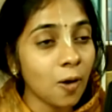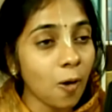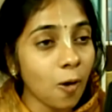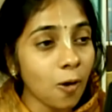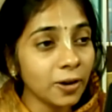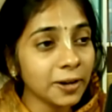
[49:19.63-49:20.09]

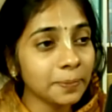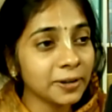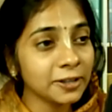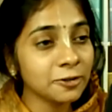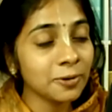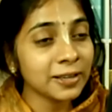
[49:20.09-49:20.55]
or a
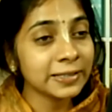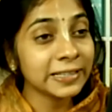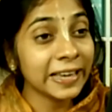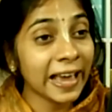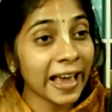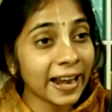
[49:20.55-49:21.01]

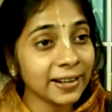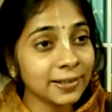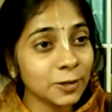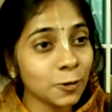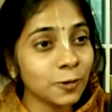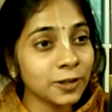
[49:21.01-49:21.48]
Brajvasi
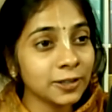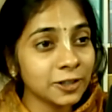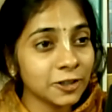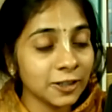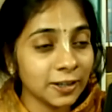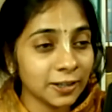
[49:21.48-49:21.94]
hands over that
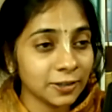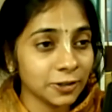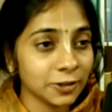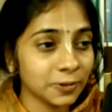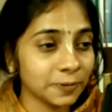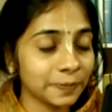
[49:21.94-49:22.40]
Shila
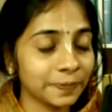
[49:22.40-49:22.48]
to you.